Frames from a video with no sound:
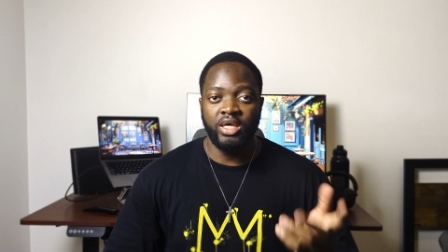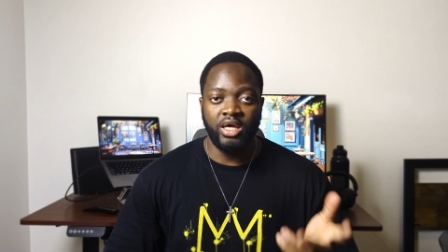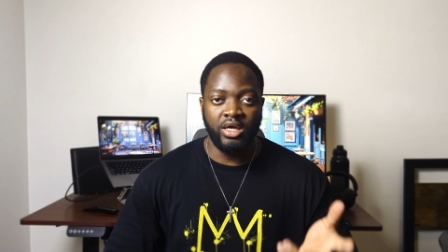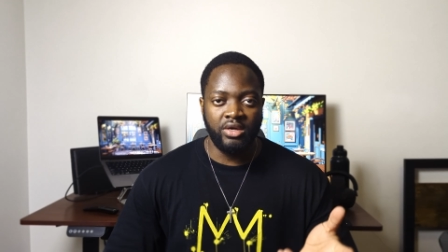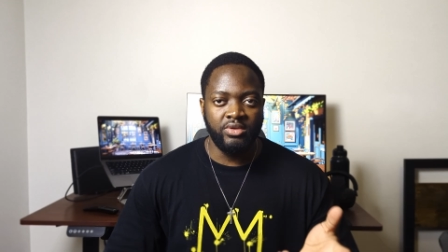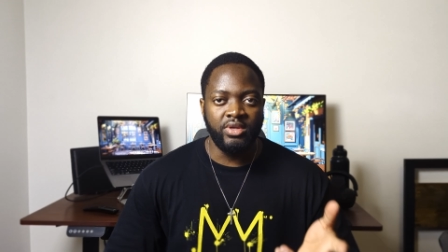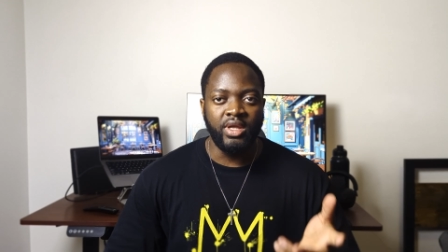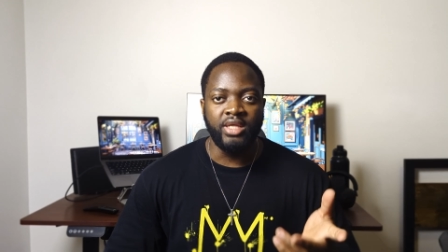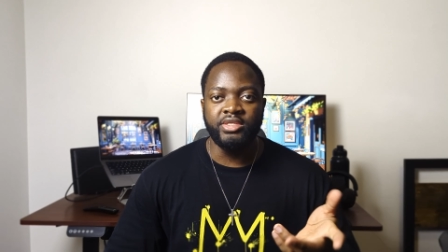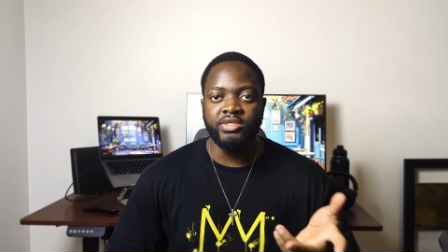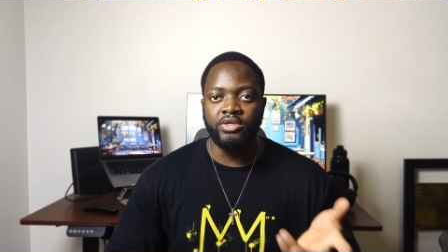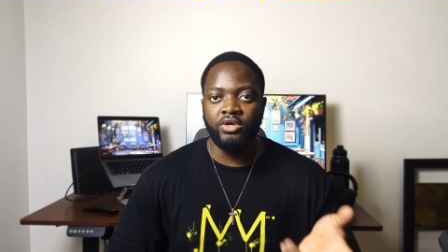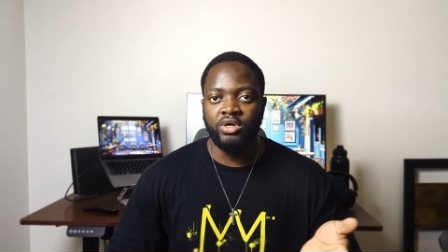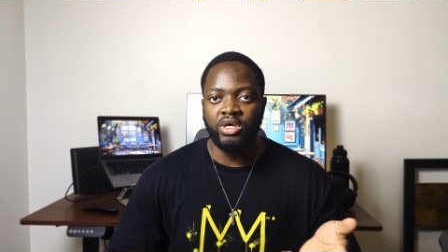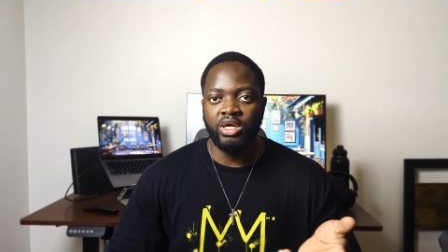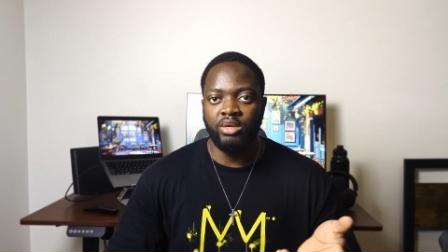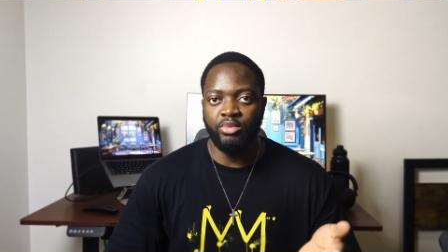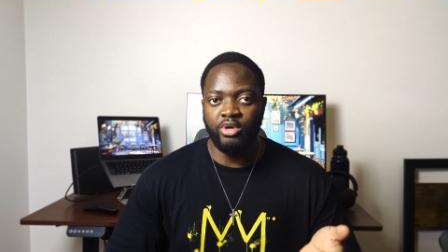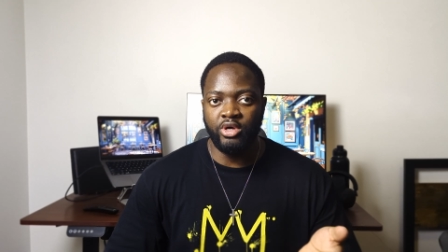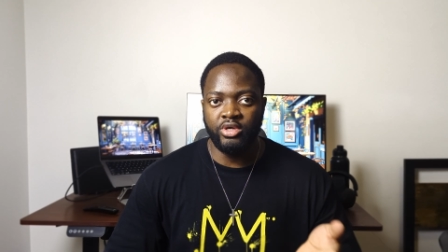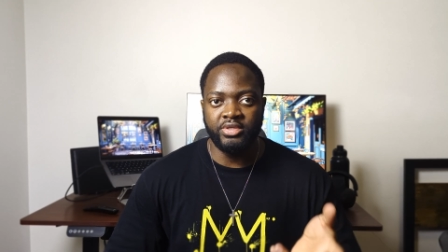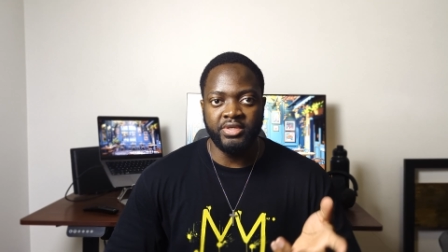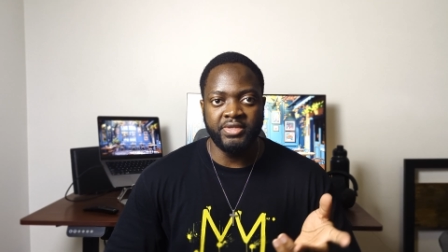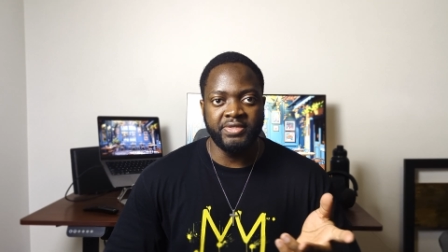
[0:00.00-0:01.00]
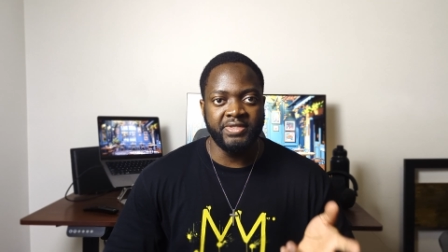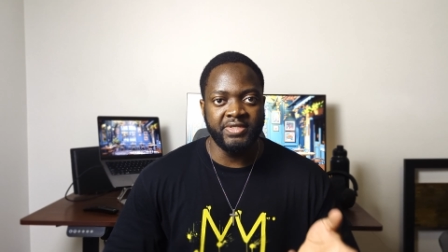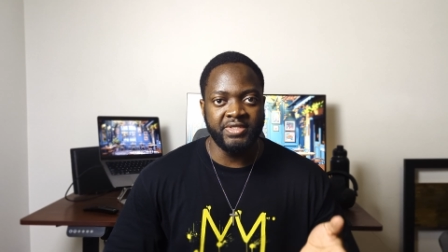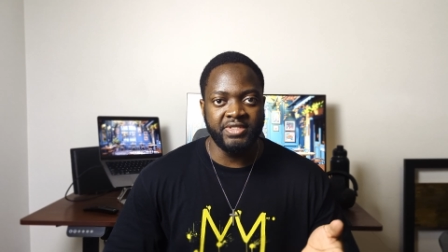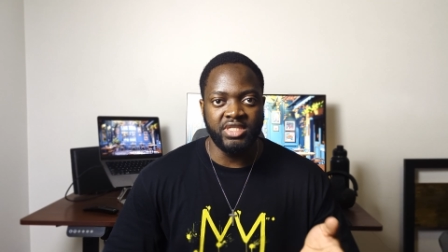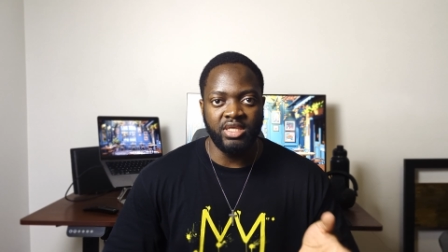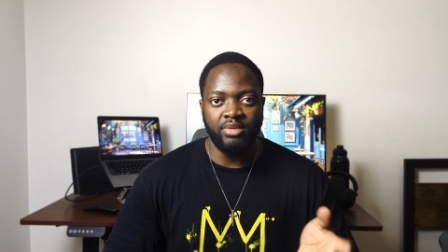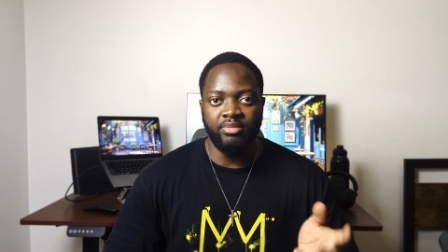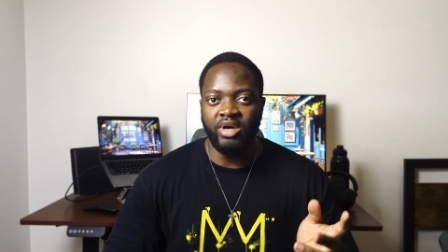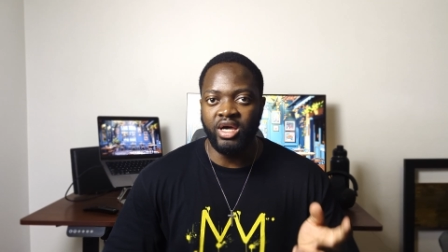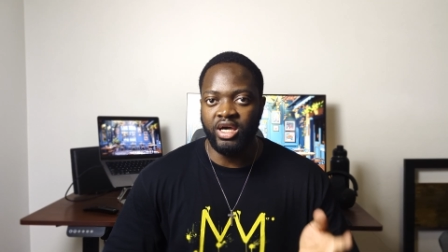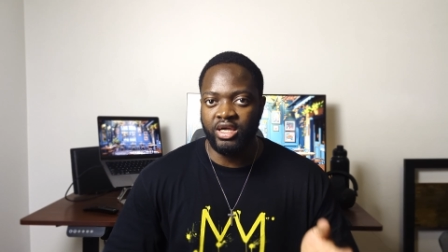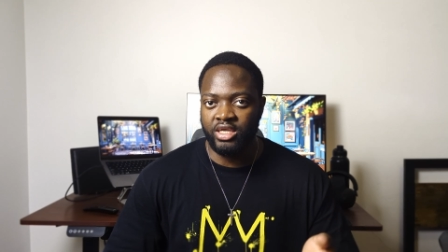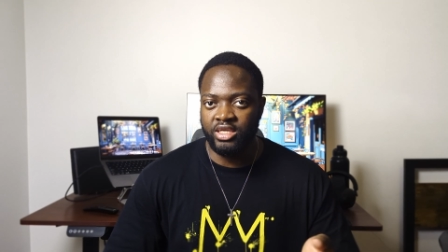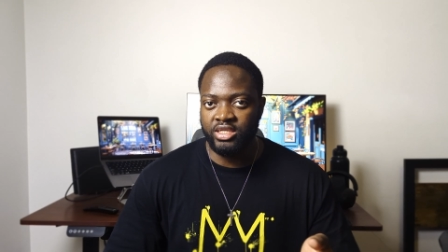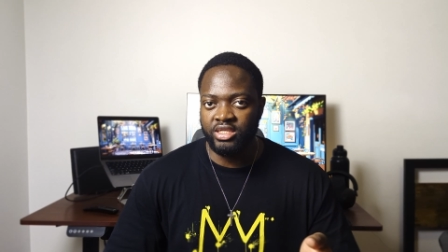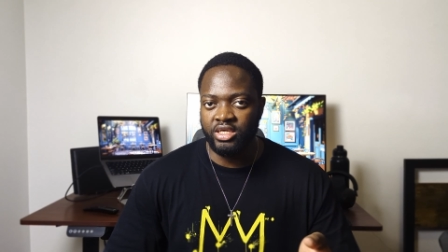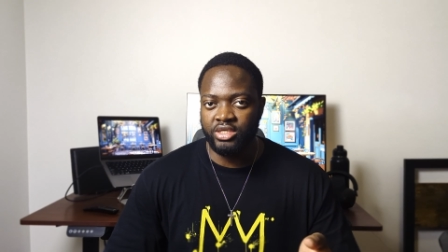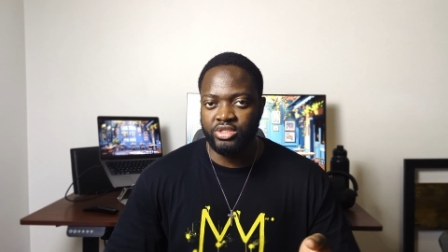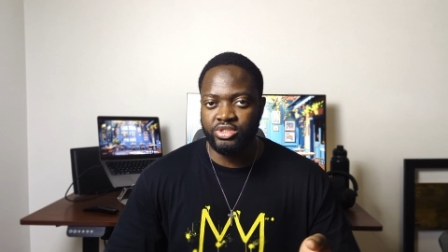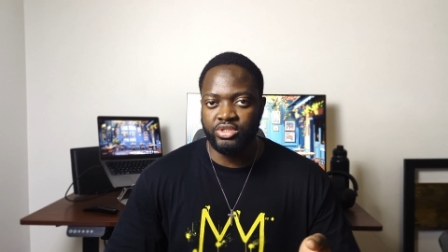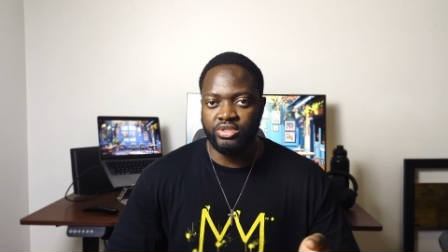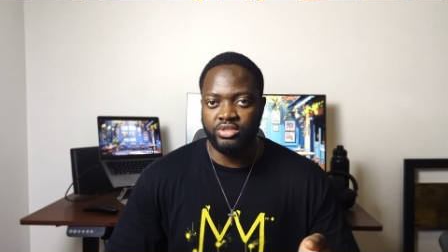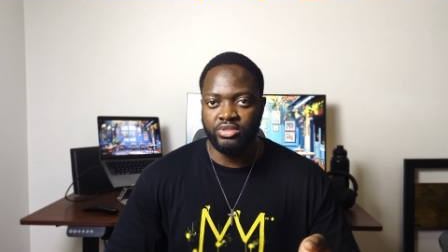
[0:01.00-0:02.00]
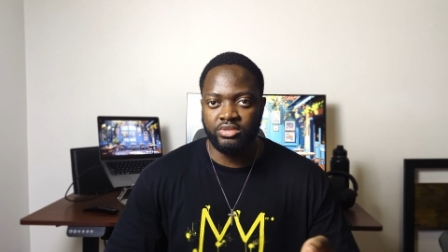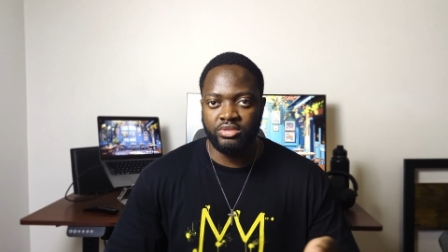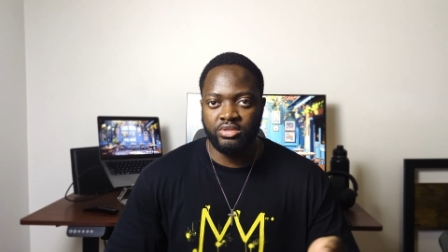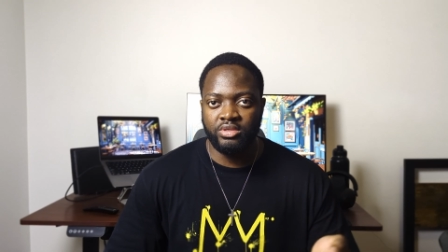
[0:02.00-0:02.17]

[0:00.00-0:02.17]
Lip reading: let's talk about the system architecture.